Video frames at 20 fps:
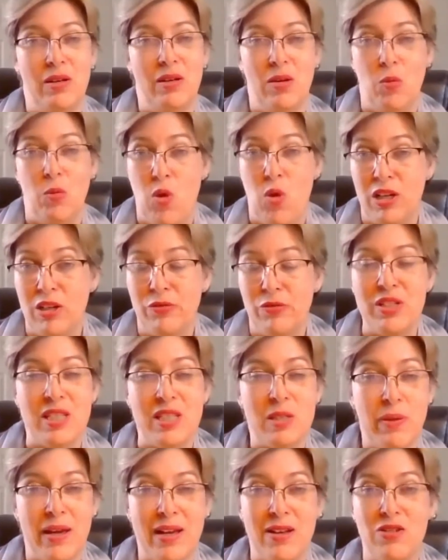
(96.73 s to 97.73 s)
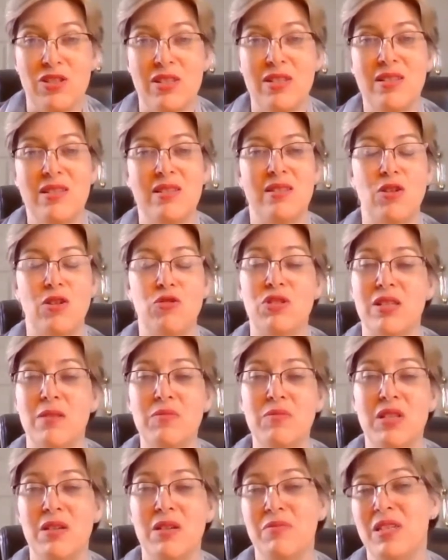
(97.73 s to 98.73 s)
one of the spouses. So
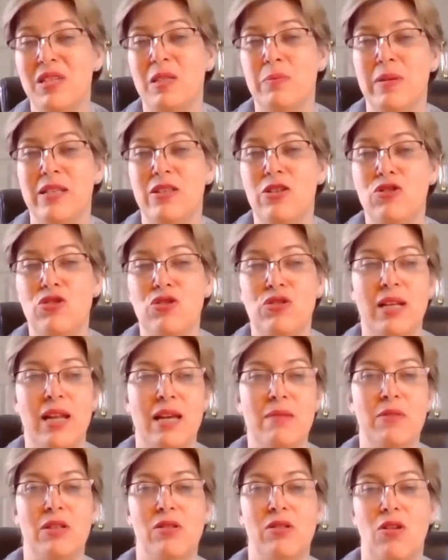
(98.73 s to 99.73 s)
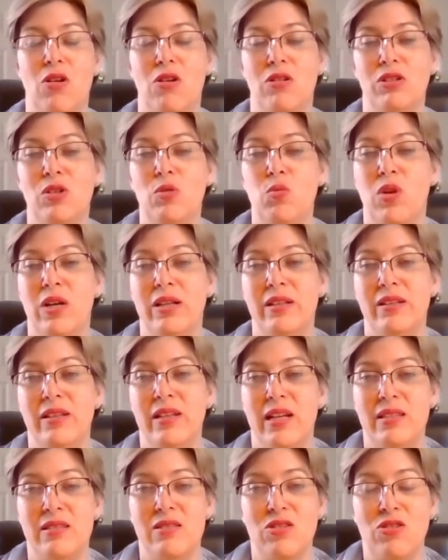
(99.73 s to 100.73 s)
sometimes it's better to claim it on the one
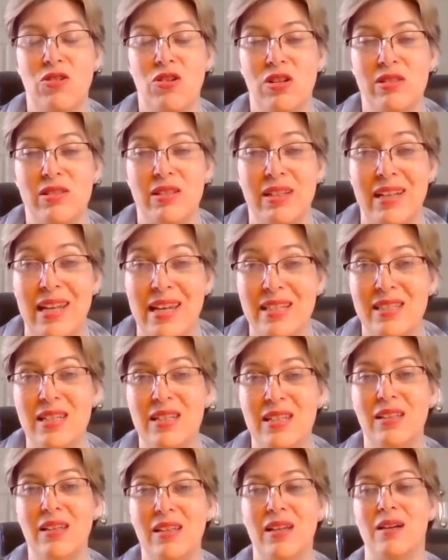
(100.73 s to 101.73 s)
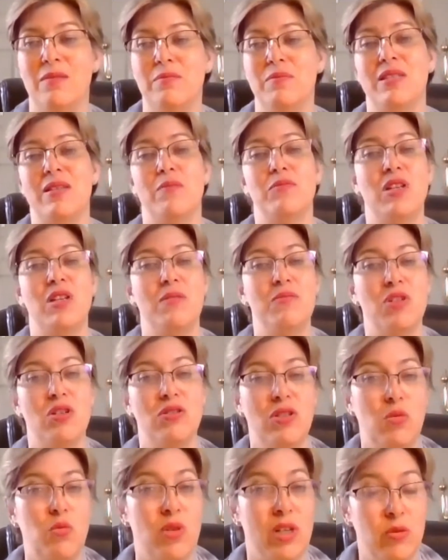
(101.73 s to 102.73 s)
that's got less income, sometimes
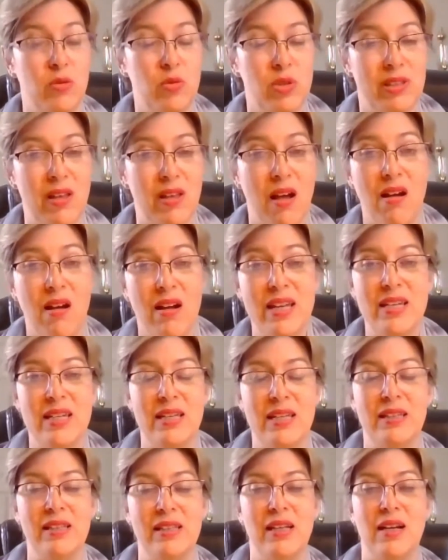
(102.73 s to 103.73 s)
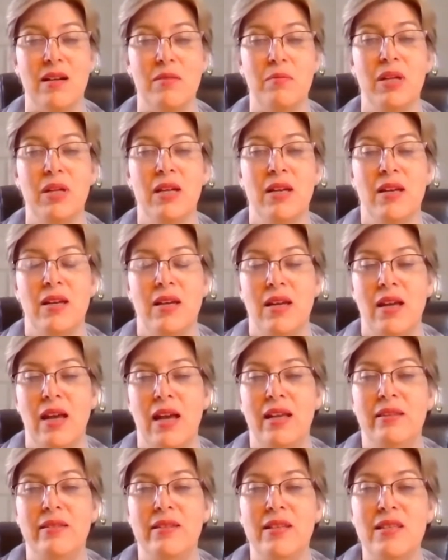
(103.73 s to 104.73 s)
on the one with the higher income.
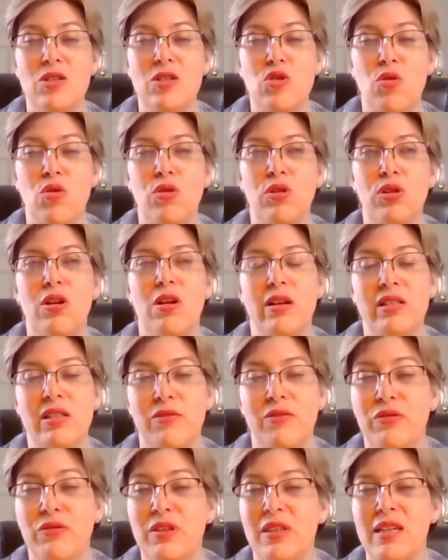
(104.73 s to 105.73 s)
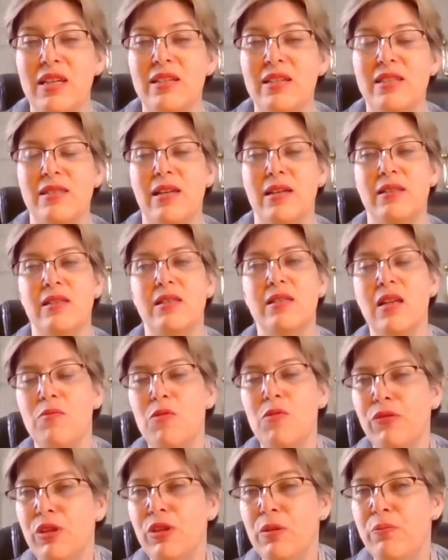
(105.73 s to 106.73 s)
And this is all kind of things that
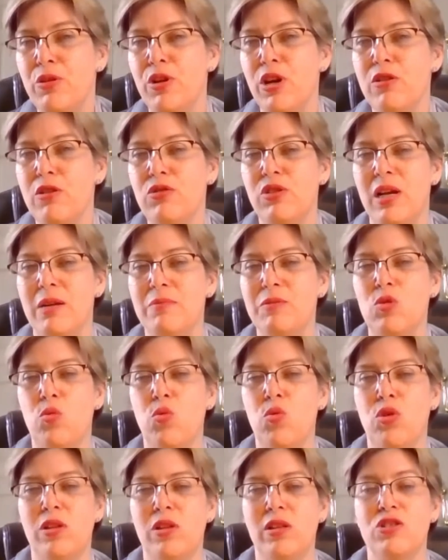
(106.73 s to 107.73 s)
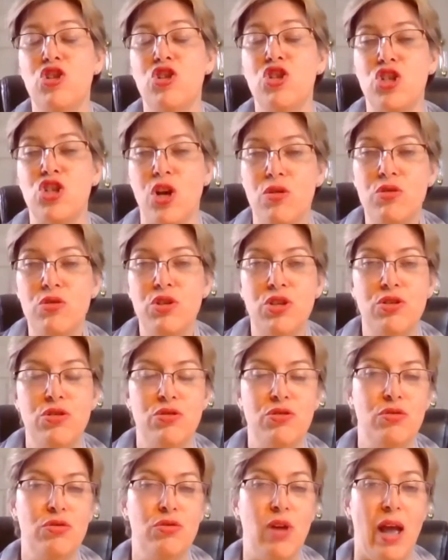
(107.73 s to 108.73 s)
some of the programs will show
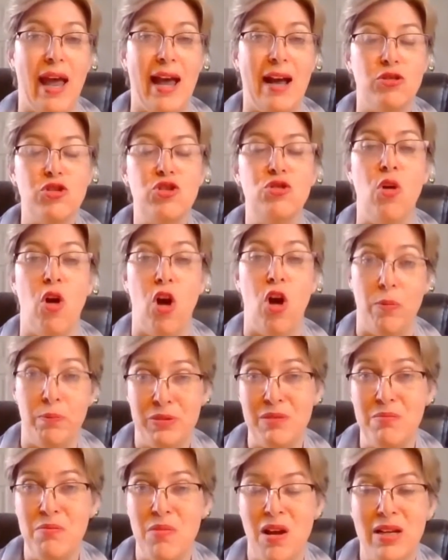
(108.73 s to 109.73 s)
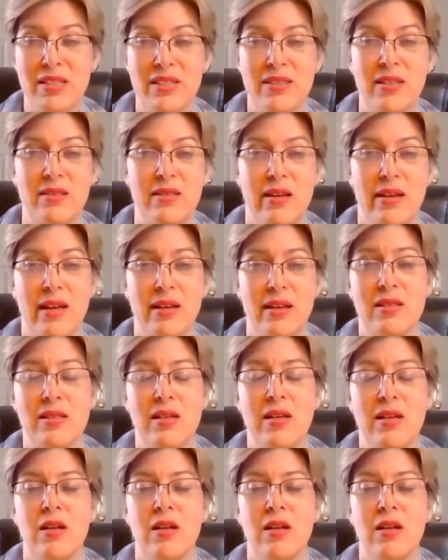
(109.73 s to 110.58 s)
you how to optimize the tax.